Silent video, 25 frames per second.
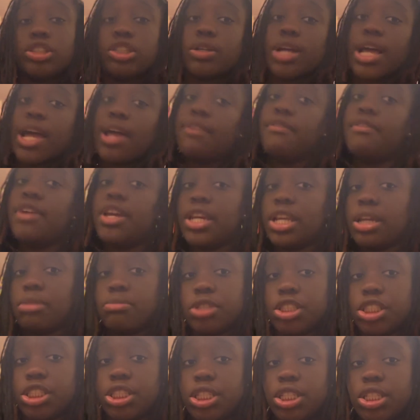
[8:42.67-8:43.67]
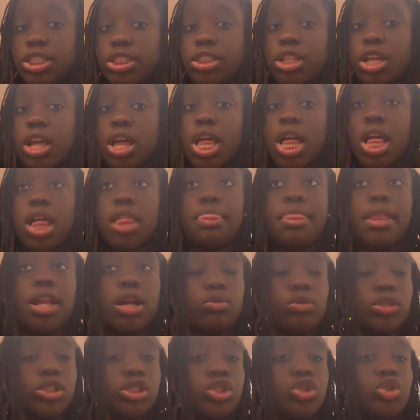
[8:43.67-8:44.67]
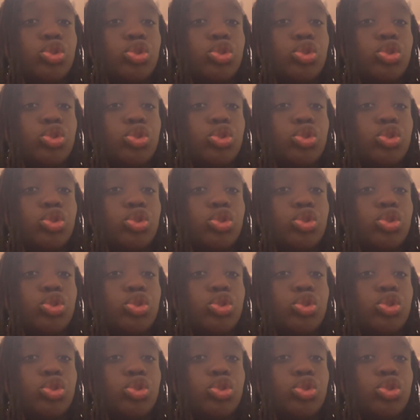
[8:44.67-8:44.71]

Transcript: had vending machines. There was